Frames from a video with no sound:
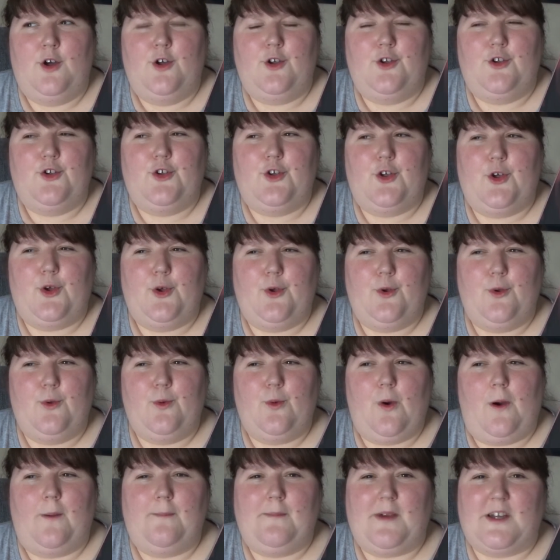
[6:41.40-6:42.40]
two
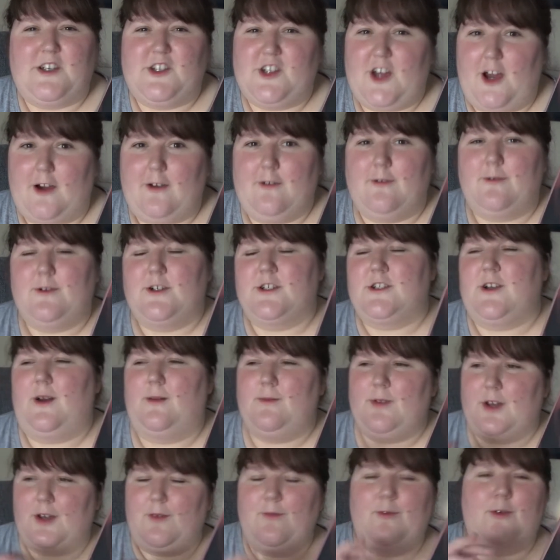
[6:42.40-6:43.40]
on my shelf, which I'm
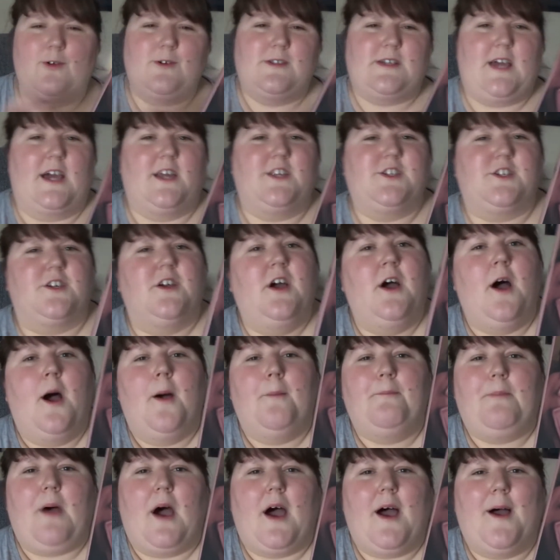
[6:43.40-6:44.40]
looking forward to getting to.
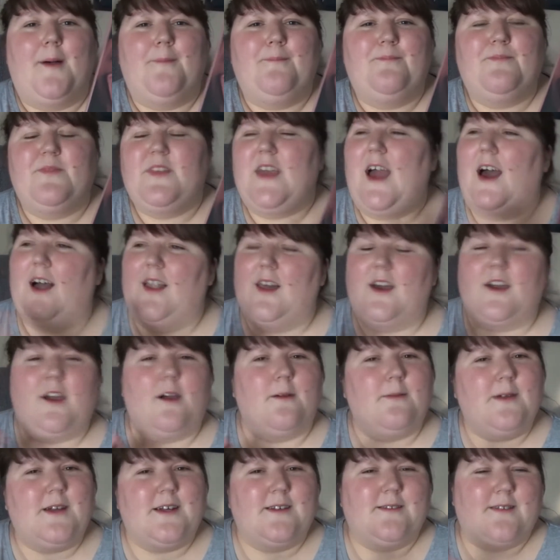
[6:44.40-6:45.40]
But um, yeah, like I
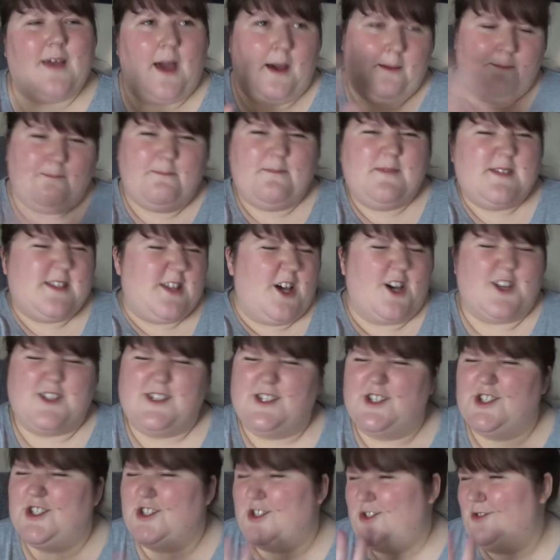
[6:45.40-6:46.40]
read, Circe
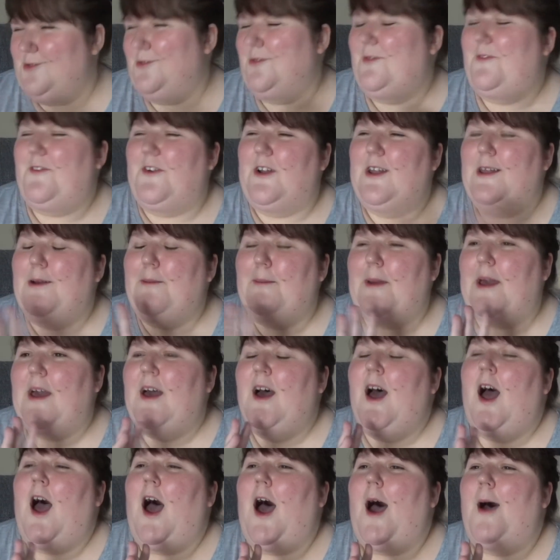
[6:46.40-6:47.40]
just talked for a little bit.
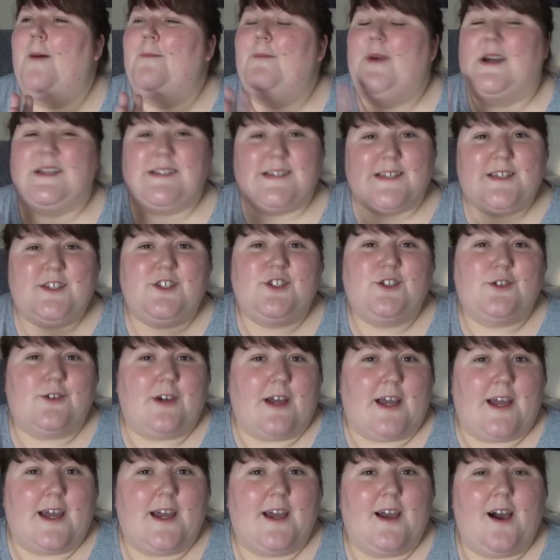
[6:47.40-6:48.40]
Um, I did enjoy
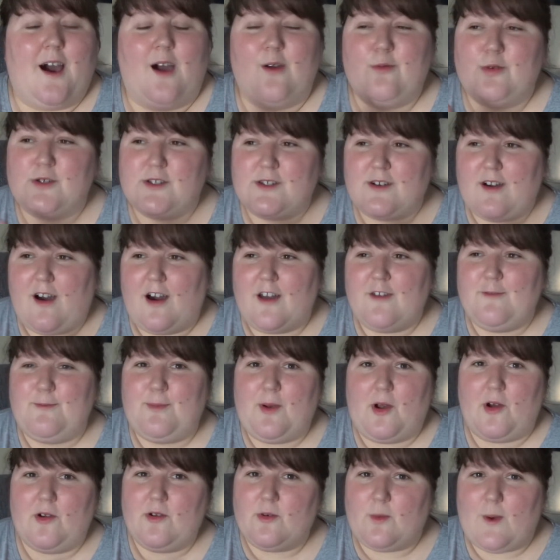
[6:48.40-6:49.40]
it. I wasn't kind of
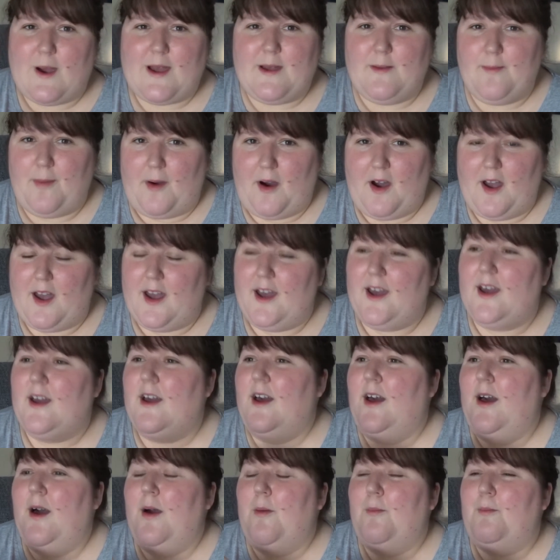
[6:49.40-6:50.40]
blown away by it,
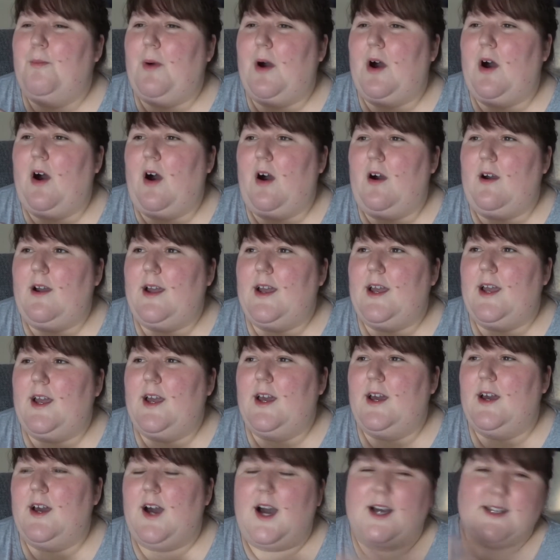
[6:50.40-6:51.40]
but I,
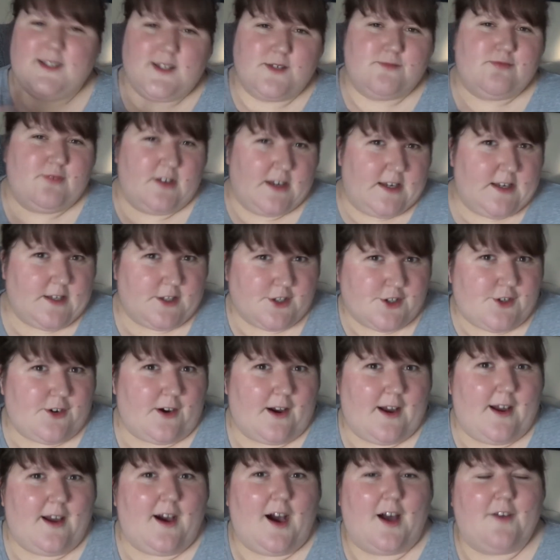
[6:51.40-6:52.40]
I did really enjoy
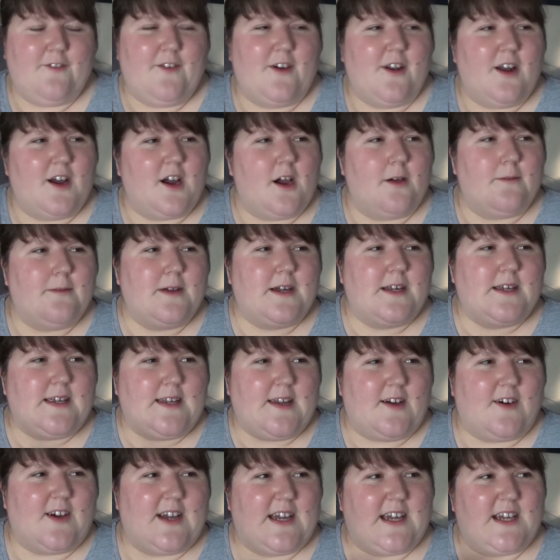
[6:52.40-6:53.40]
it. I feel like I really
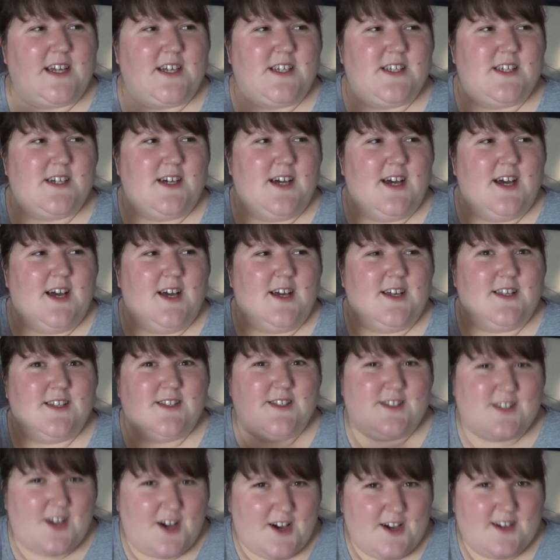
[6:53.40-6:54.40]
liked
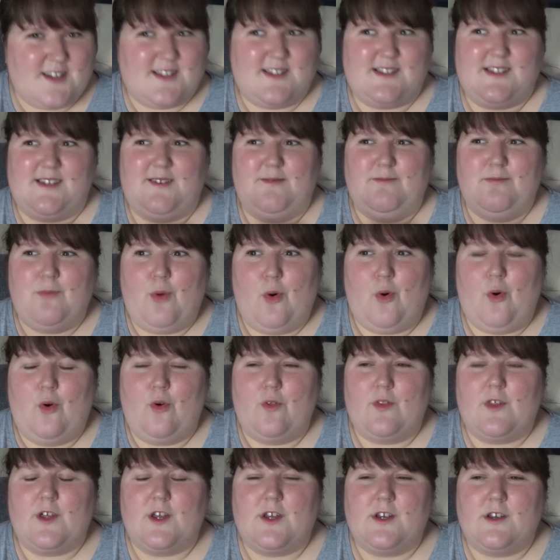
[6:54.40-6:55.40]
Circe more
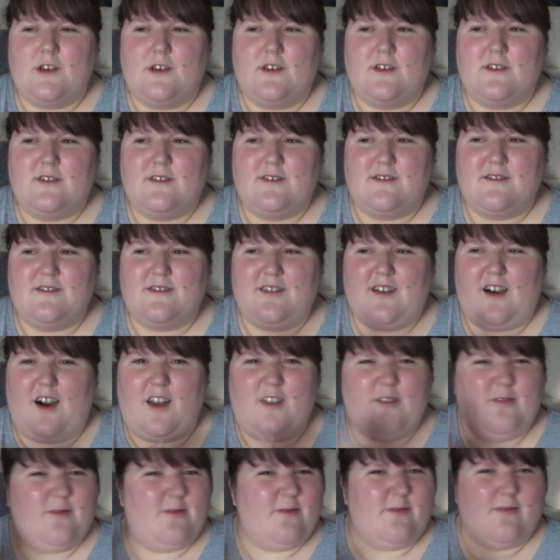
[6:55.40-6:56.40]
than kind
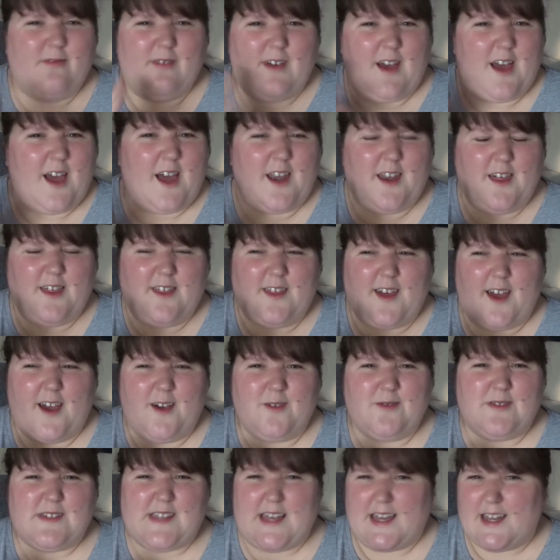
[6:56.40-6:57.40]
of anything
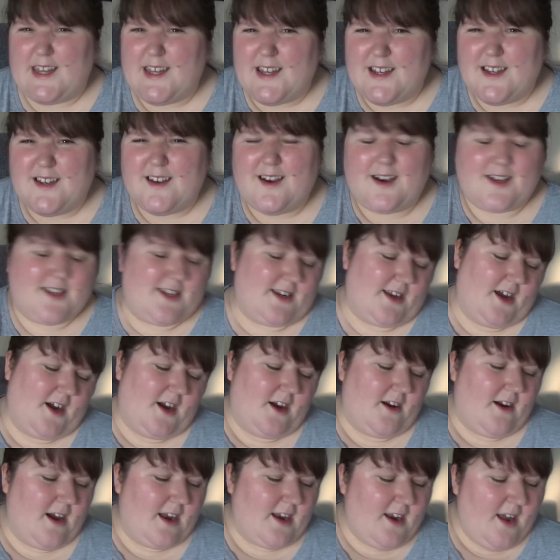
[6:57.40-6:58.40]
else in it i don't know
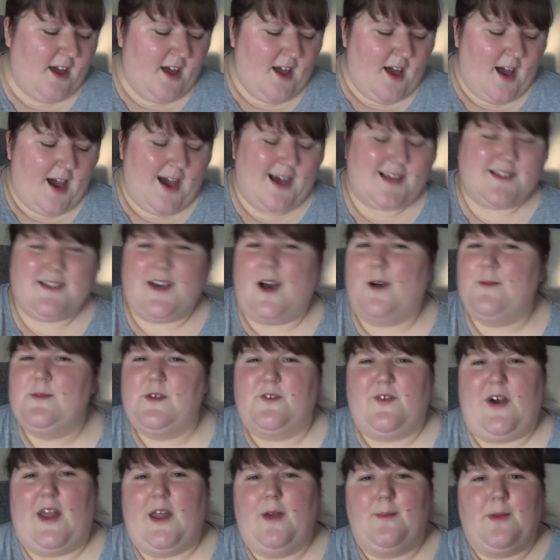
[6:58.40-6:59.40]
and at times i
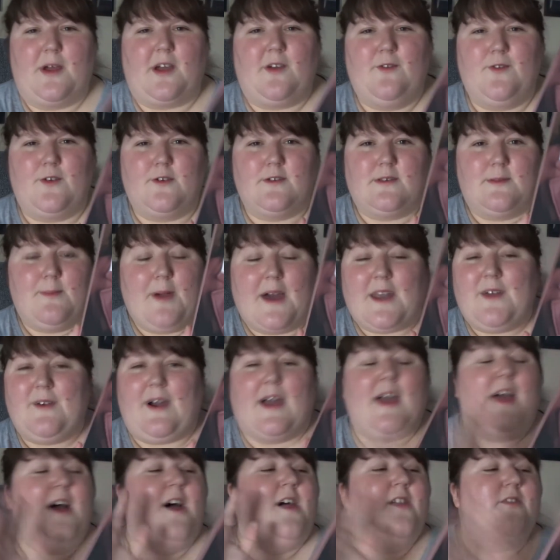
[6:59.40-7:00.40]
found it a bit confusing but
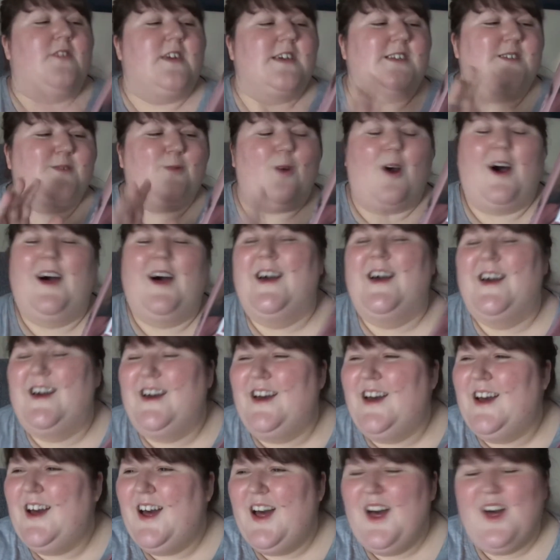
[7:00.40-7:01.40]
anyway this one
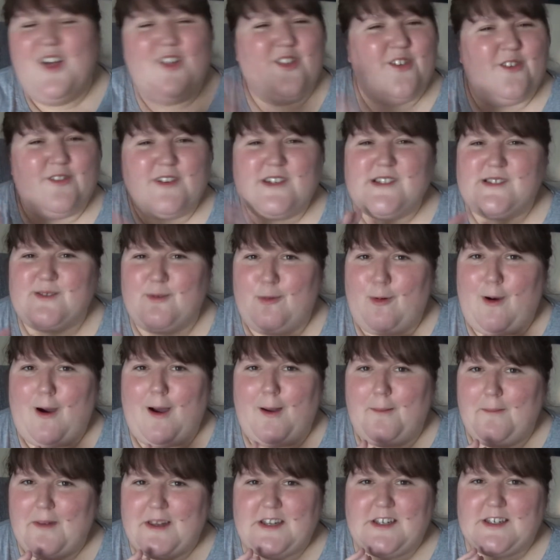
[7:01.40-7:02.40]
the reason why
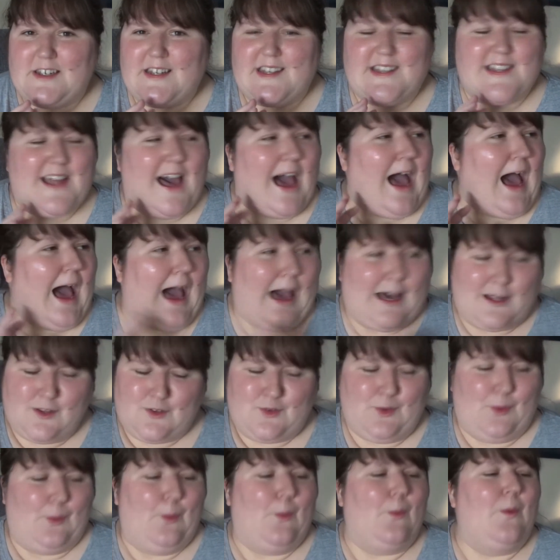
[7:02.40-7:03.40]
i'm mentioning that at
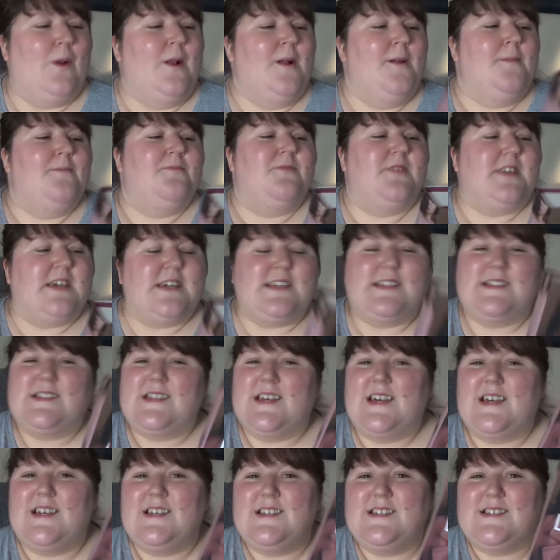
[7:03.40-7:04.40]
all this
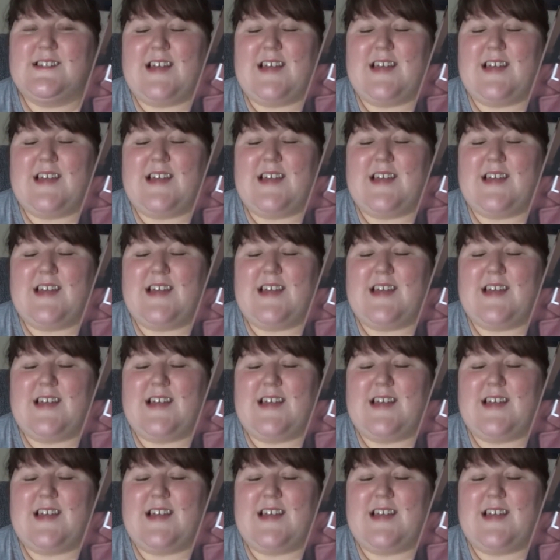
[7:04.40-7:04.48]
is